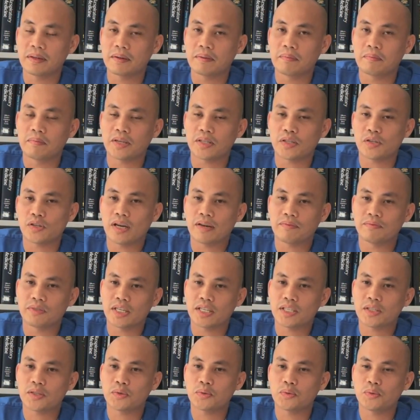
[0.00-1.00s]
but you have
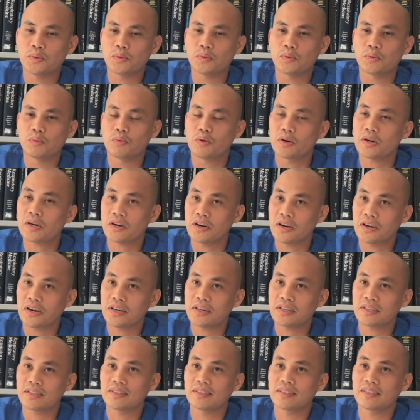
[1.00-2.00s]
just to work
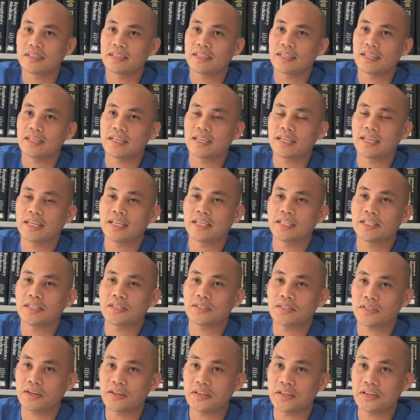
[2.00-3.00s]
hard and
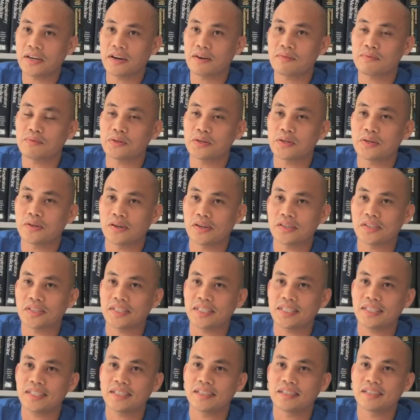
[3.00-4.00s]
study hard for your
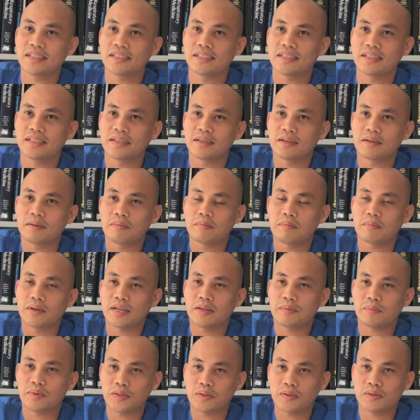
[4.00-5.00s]
OSCE. But
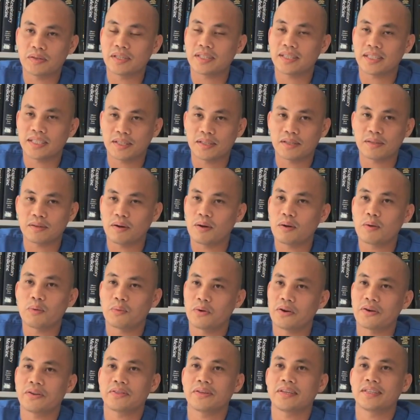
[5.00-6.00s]
I'm sure it is all
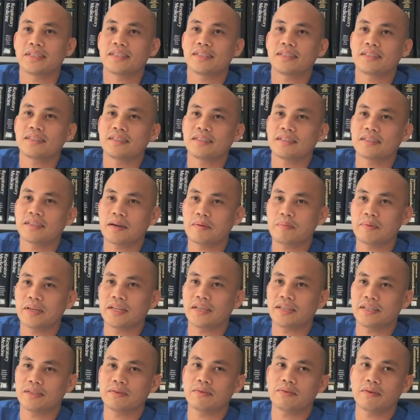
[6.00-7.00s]
worth it coming
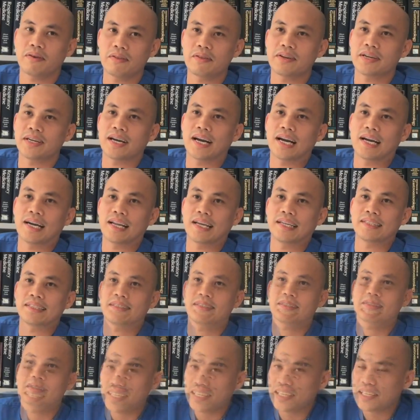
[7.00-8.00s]
here to Northern
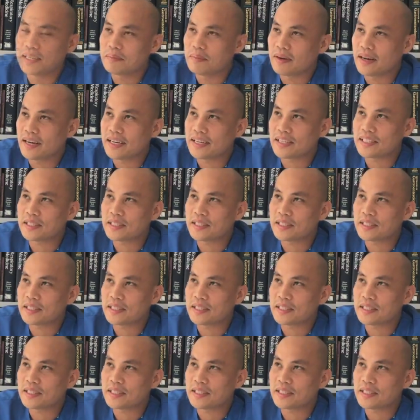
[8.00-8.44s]
Ireland. In my